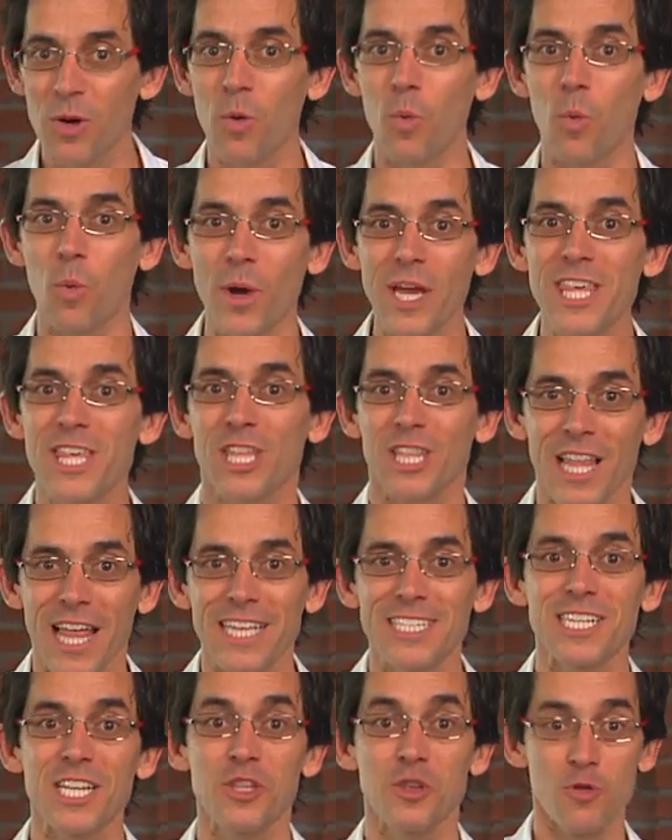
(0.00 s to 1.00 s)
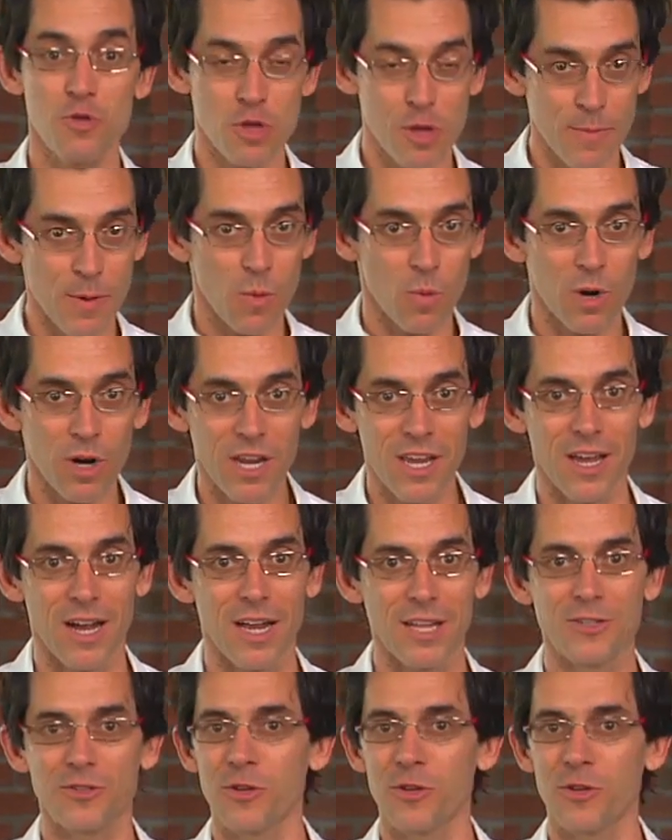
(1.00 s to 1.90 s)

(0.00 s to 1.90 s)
which lesson you should be working on,